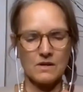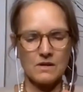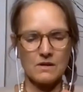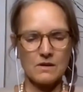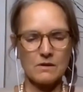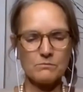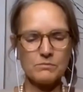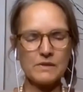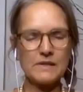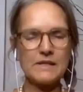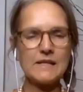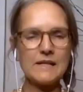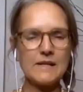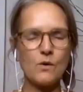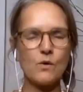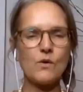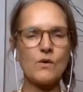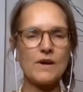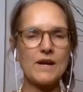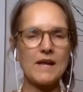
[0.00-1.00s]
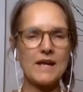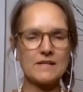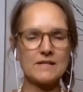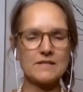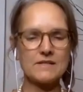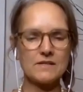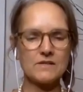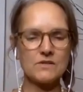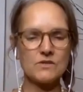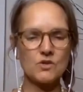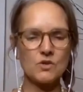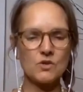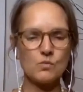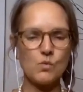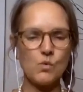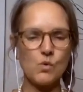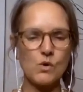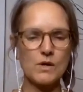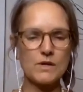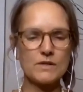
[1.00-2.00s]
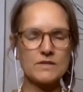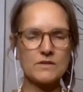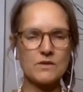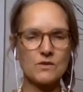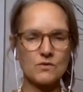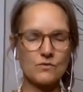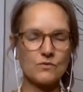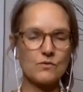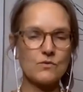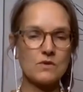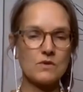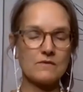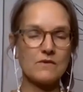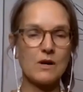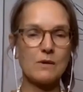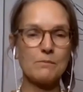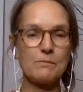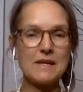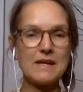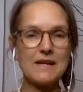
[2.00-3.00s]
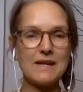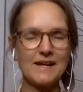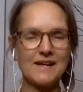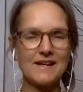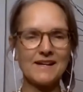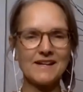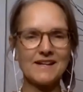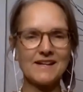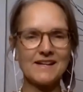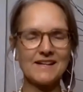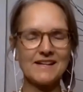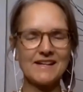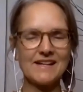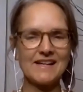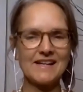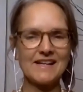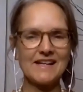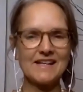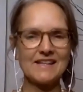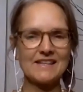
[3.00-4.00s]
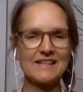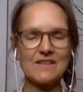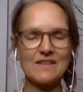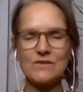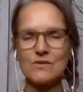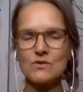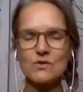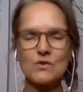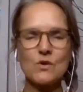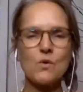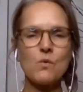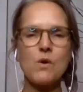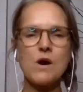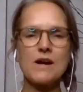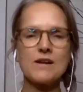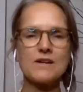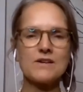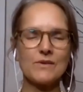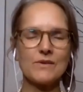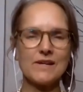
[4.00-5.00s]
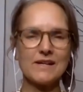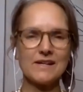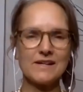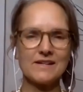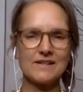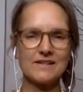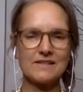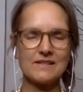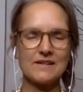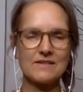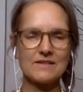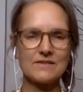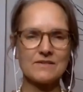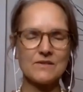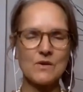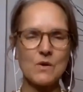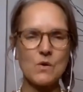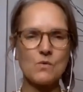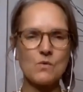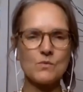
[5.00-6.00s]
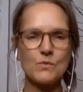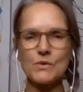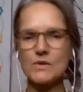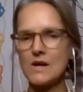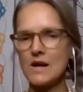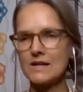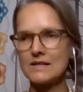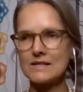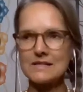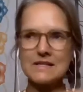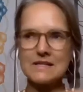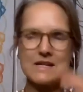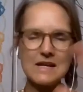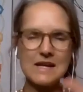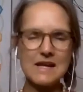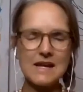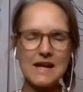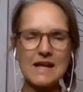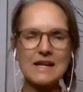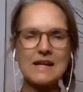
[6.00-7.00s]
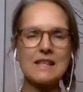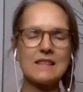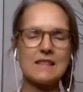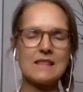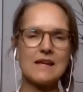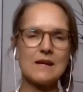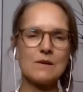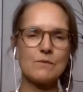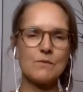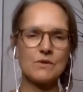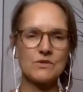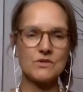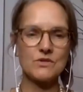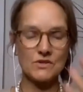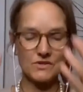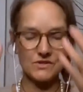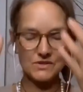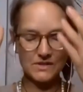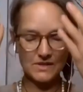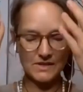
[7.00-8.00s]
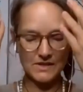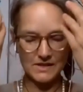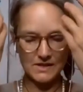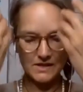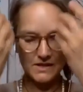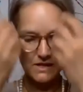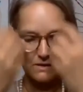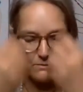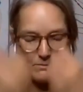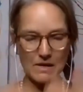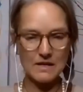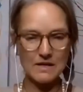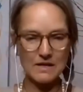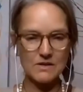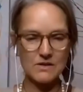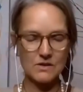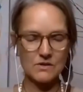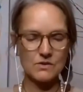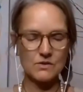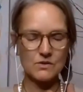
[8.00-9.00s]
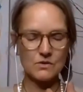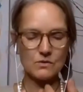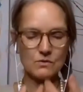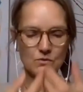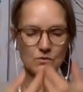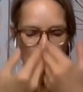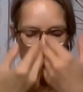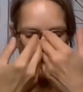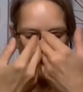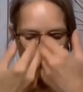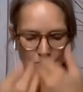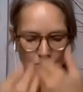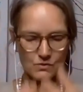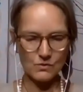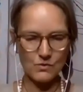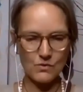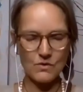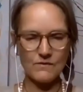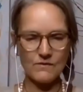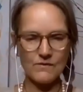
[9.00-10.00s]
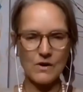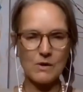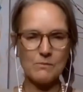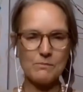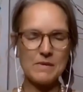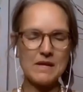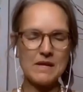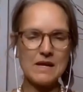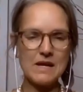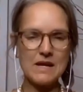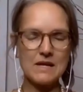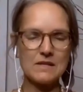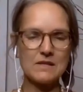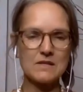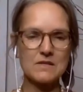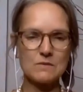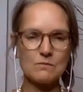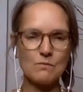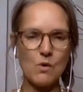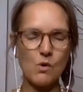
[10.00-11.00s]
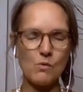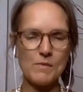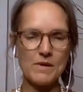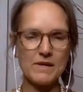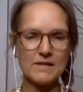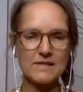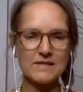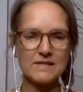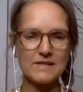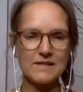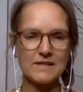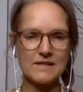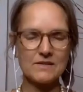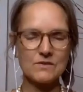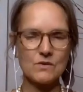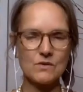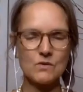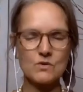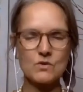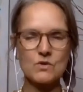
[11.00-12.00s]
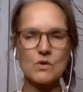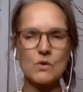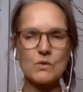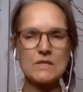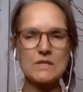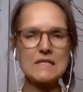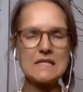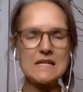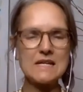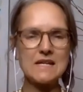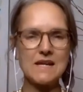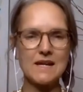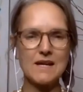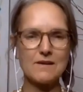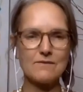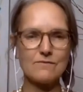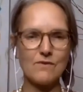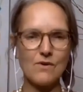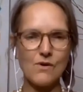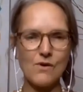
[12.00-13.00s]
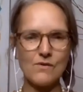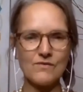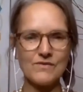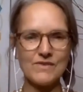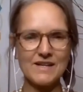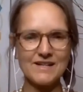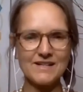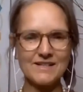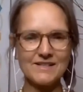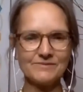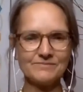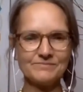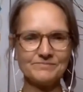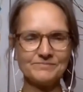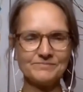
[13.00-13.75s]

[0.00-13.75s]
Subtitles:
completely oriented towards the truth of our being, then there's no wandering. We're not seeking anything. We're just committed to the truth of our being in this moment. So there's no seeking involved there.